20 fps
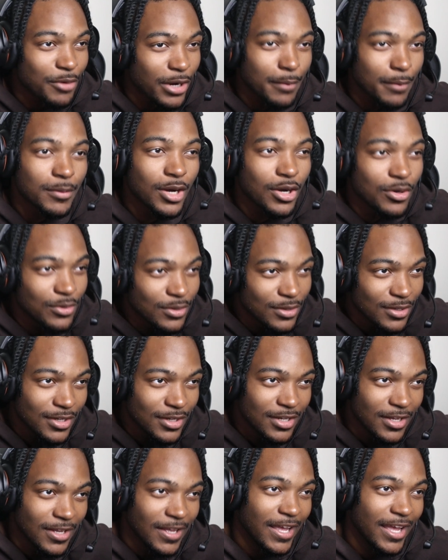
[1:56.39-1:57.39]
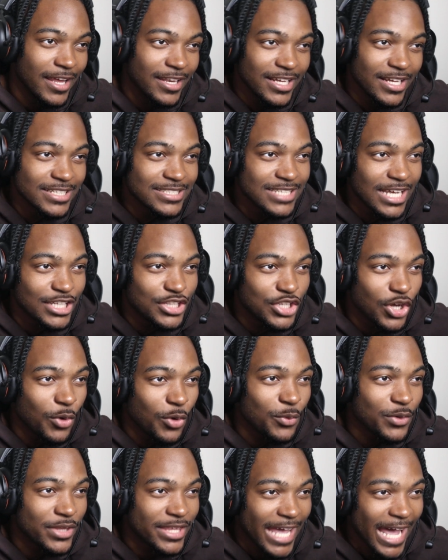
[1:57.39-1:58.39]
Rainbow. And then you said,
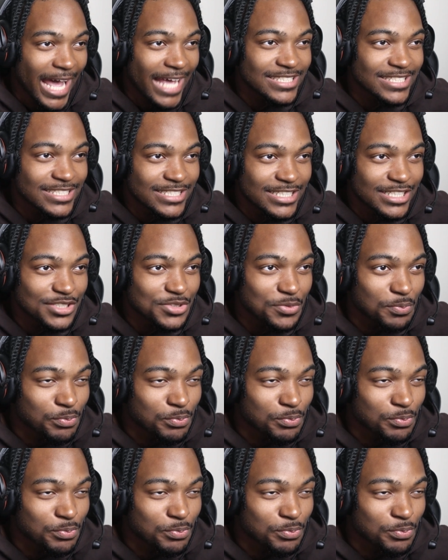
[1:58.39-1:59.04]
don't gas this.